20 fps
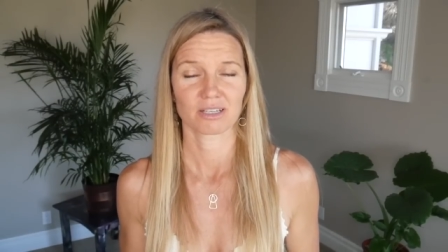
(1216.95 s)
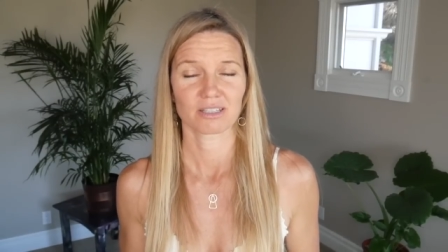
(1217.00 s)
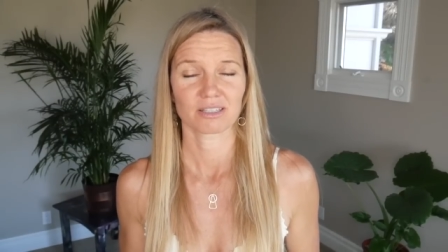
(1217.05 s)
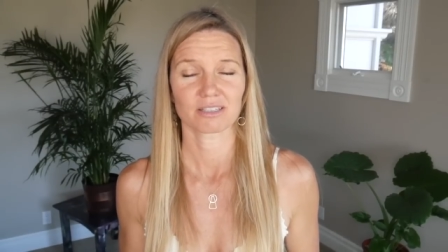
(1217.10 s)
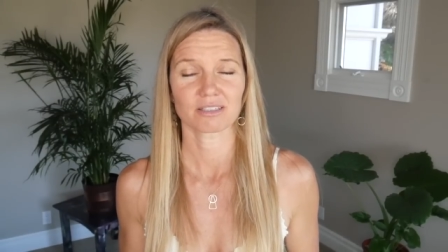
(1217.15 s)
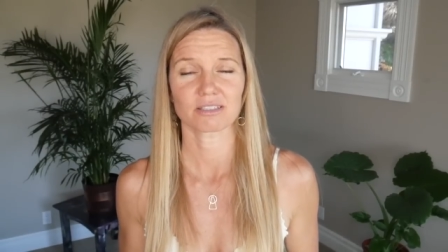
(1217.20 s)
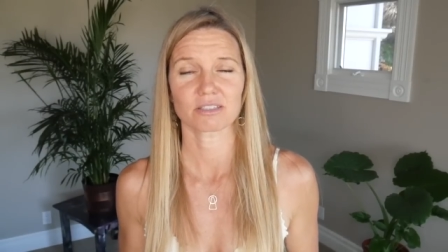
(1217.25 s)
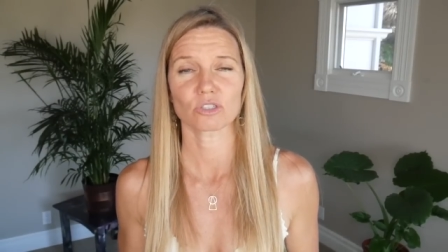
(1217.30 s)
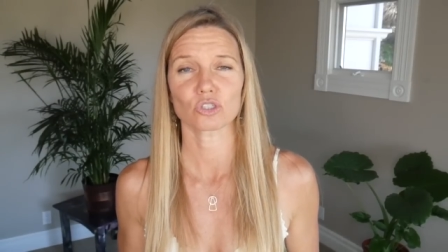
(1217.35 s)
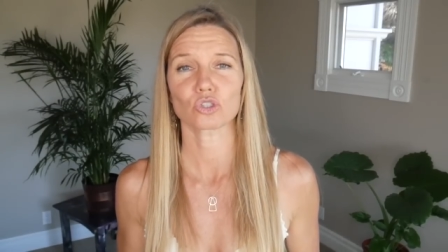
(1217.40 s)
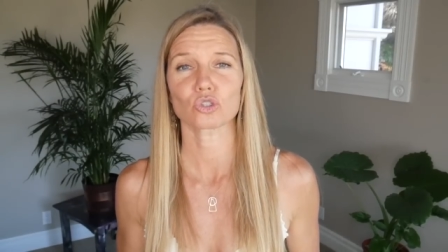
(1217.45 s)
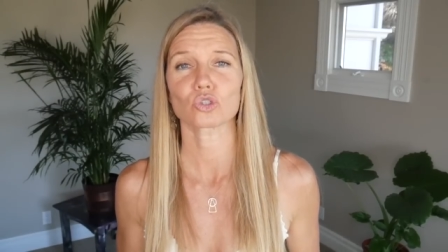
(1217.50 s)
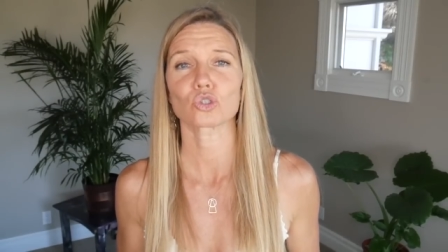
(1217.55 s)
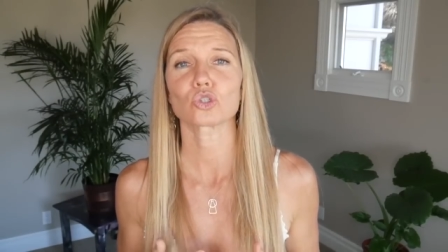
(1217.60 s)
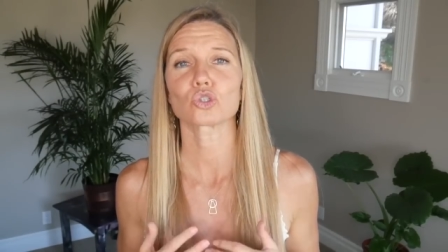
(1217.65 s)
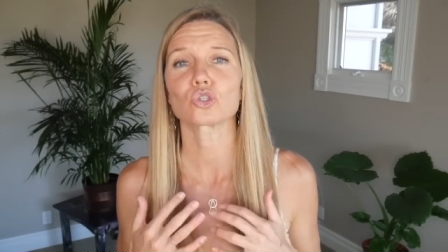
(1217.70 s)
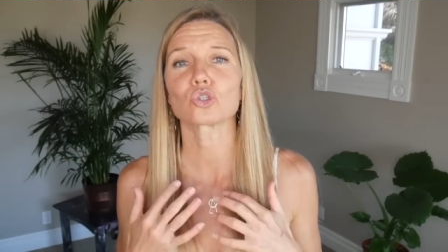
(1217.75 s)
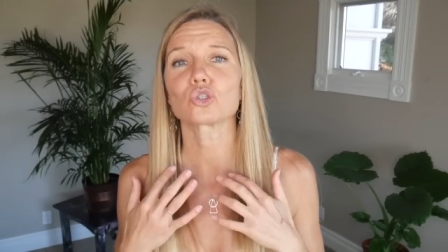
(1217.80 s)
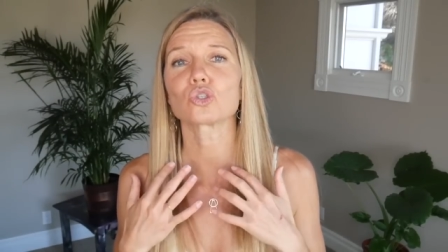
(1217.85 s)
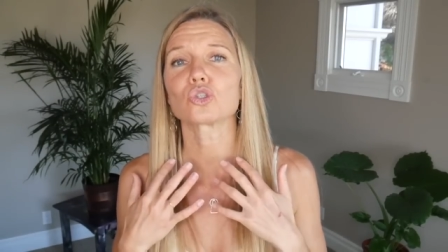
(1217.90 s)
This is
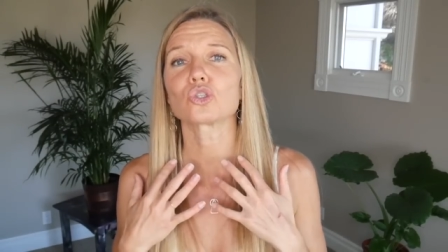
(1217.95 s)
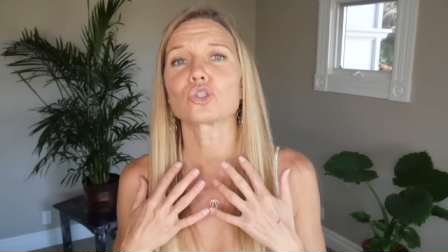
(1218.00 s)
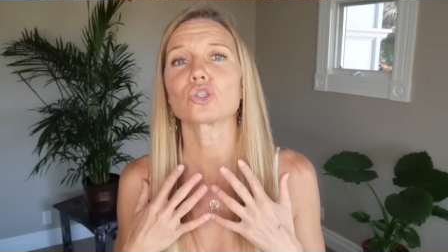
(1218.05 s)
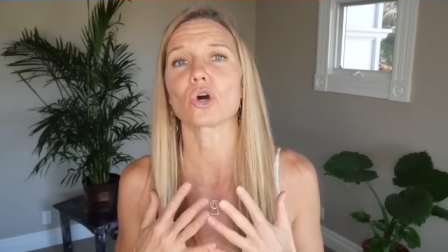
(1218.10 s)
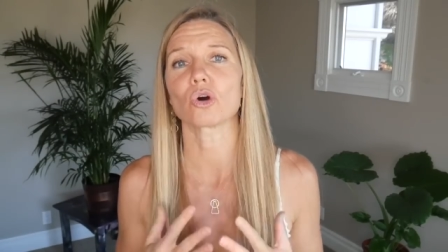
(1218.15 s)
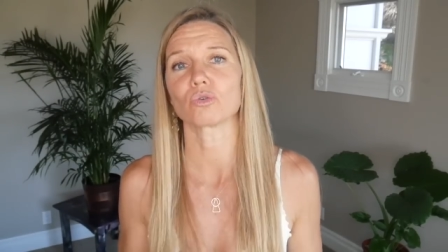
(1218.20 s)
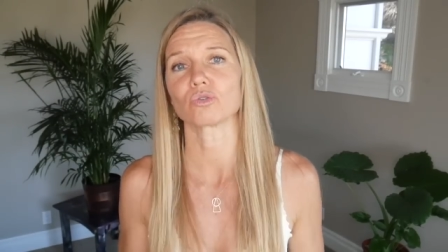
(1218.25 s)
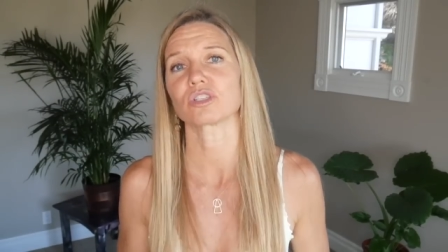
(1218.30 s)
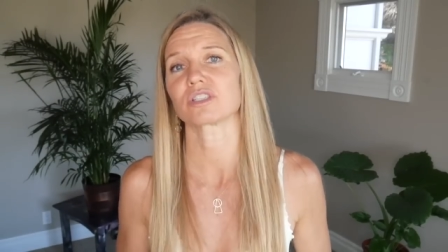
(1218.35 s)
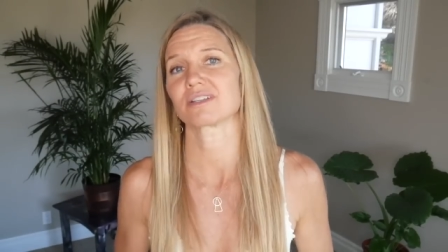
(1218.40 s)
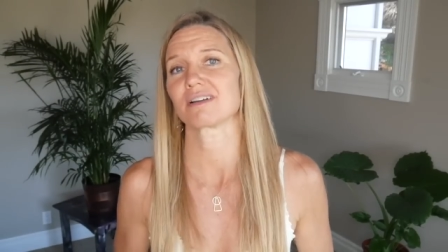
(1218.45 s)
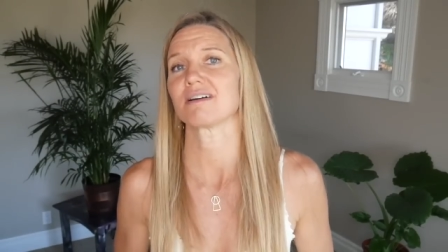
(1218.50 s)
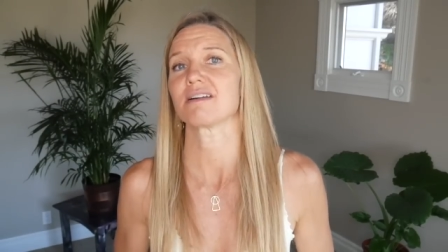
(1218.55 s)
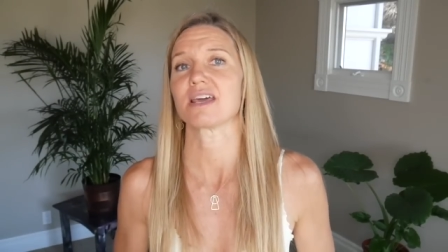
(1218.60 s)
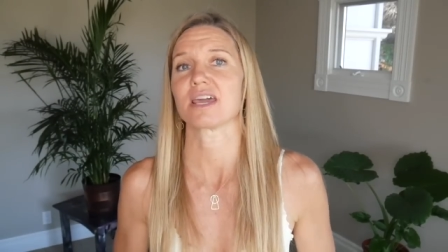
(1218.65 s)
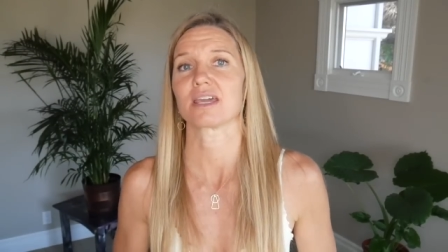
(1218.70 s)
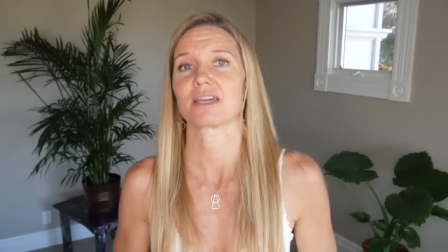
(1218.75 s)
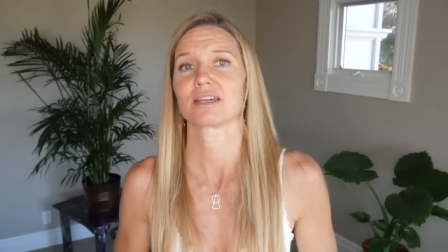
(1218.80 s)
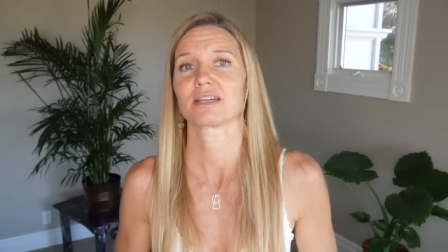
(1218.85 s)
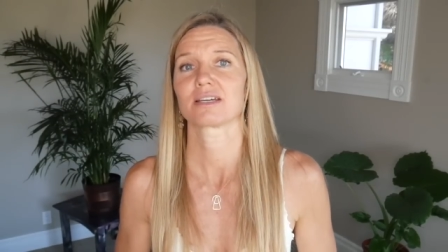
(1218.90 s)
so
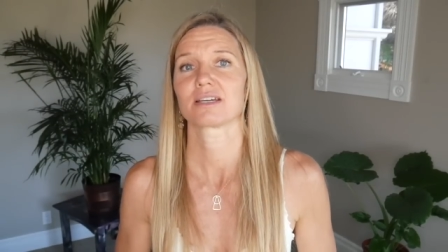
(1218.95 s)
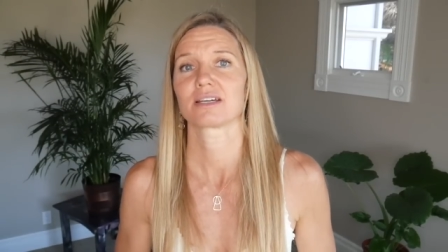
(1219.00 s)
stunning